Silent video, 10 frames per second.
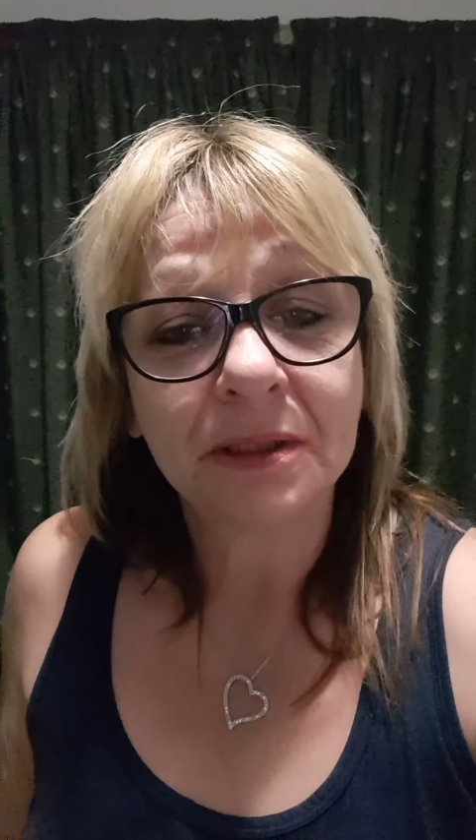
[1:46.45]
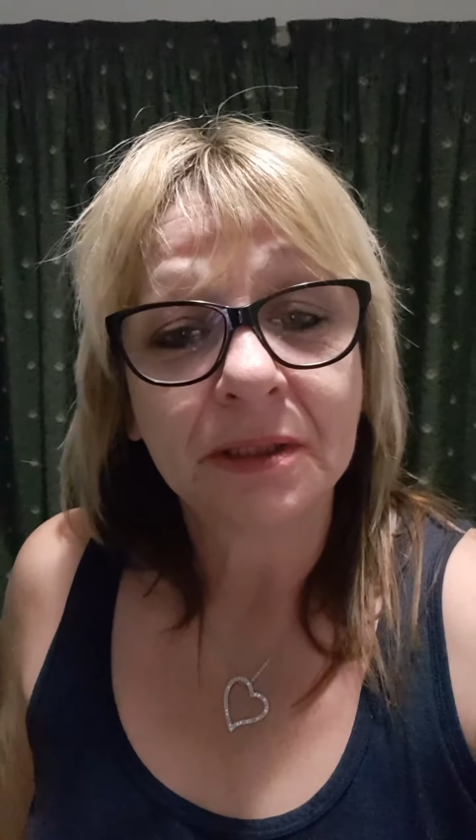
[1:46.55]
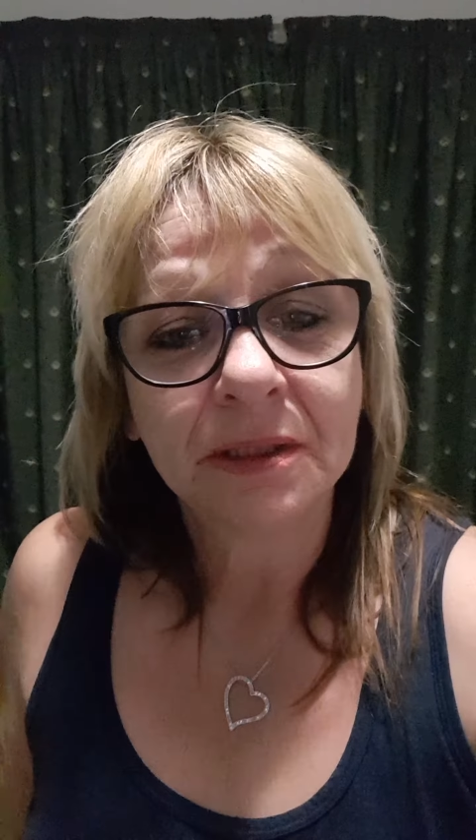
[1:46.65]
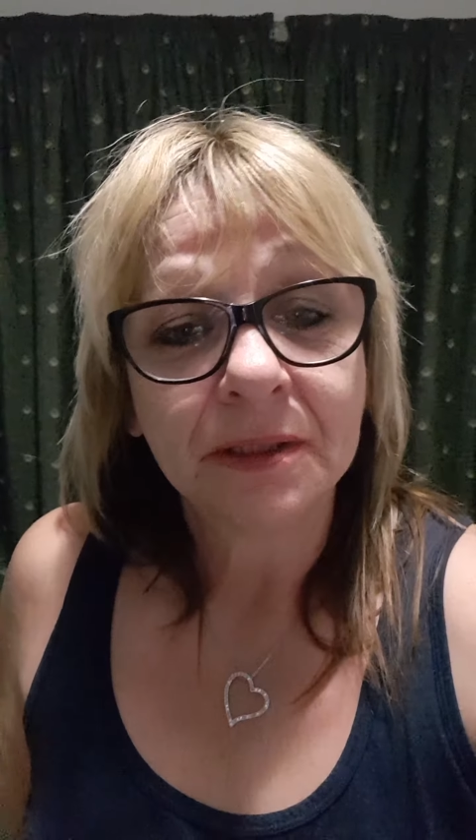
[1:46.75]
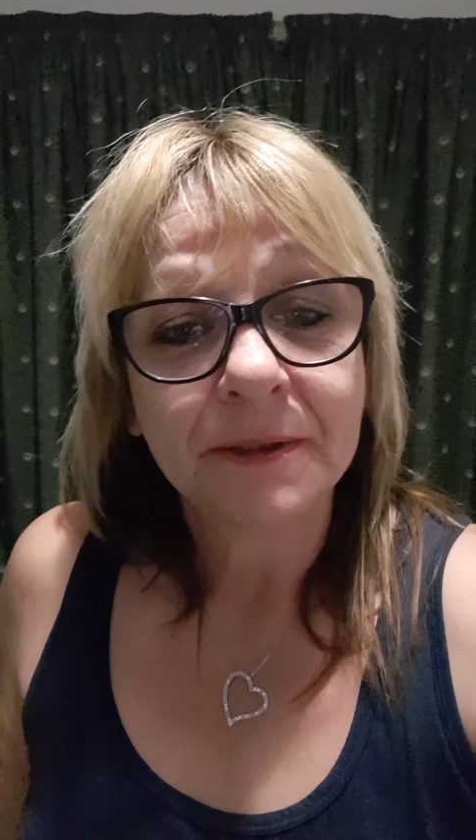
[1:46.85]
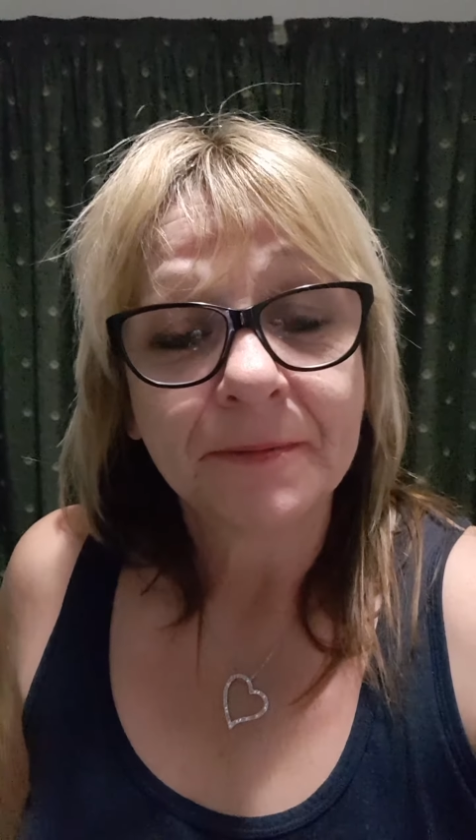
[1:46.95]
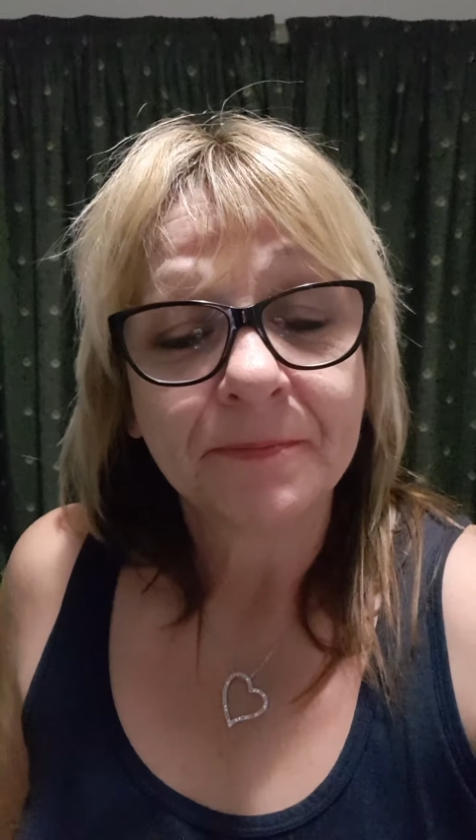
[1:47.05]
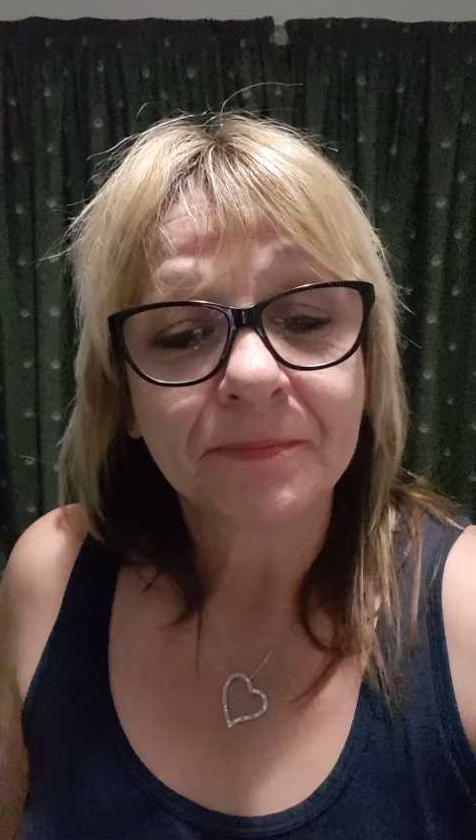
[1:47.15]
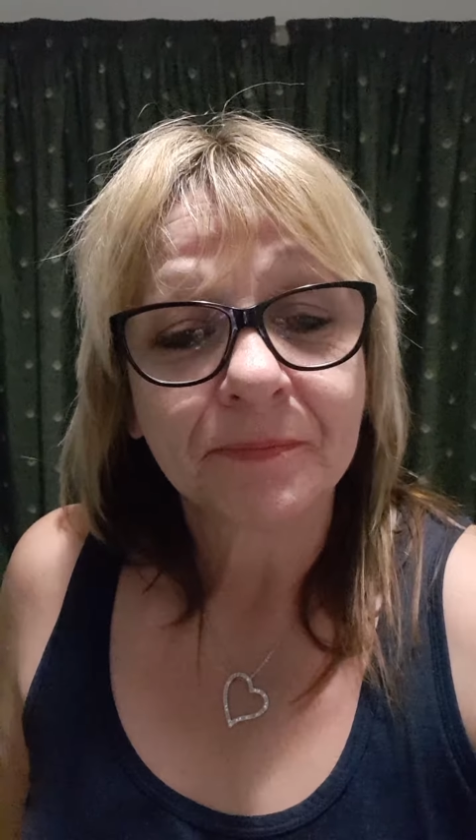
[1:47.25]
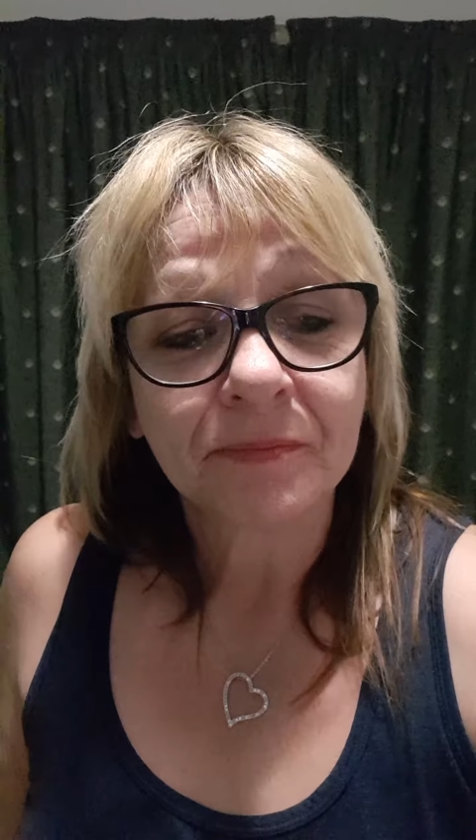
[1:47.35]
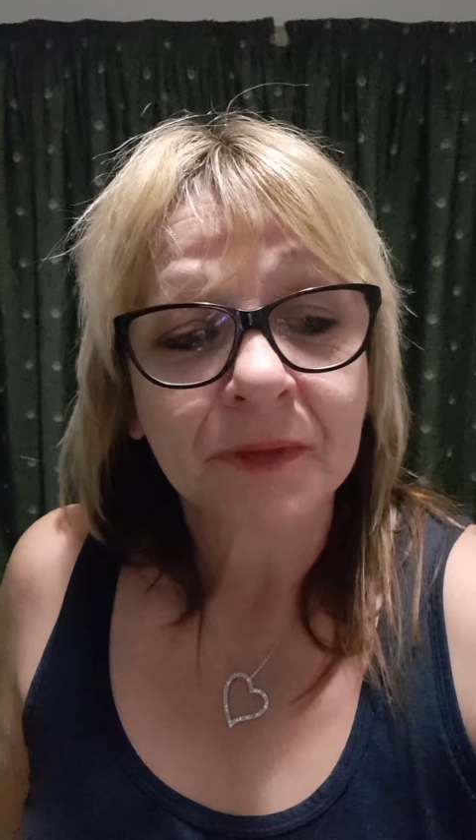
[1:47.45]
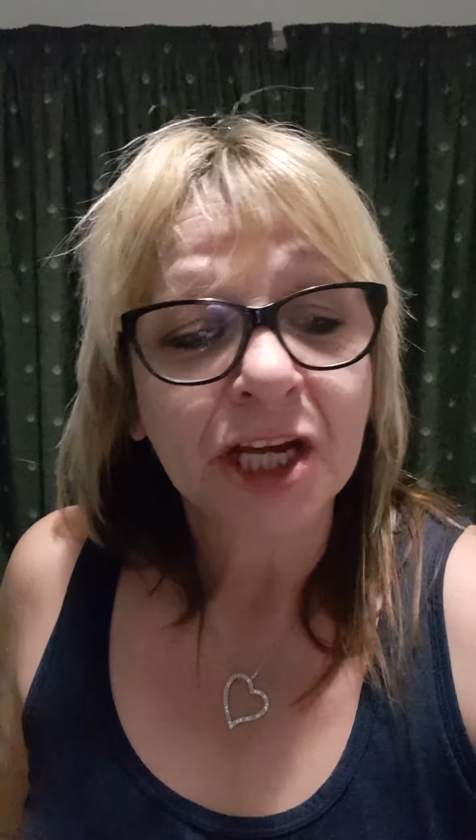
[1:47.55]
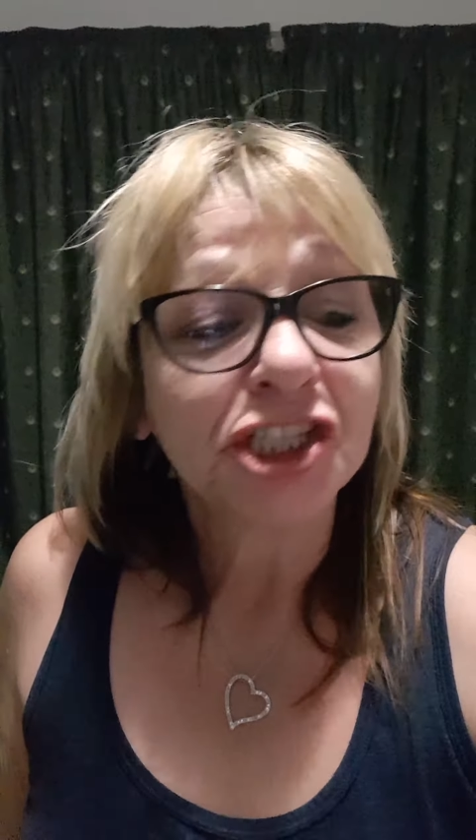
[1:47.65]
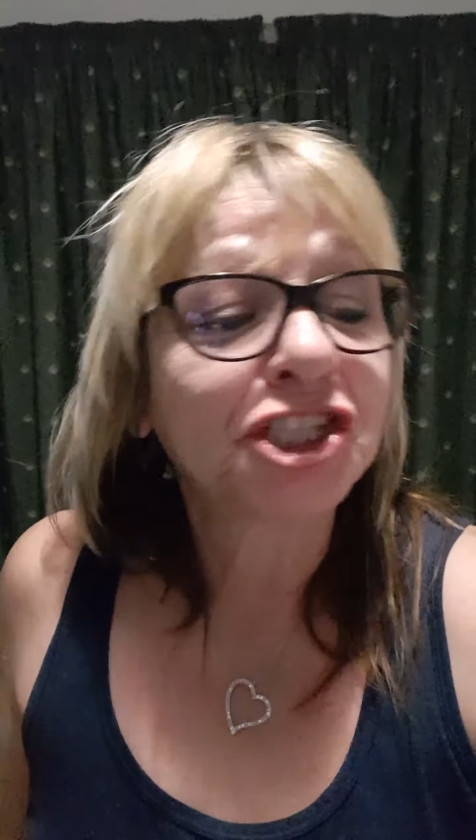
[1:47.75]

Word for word: they're the fucking light.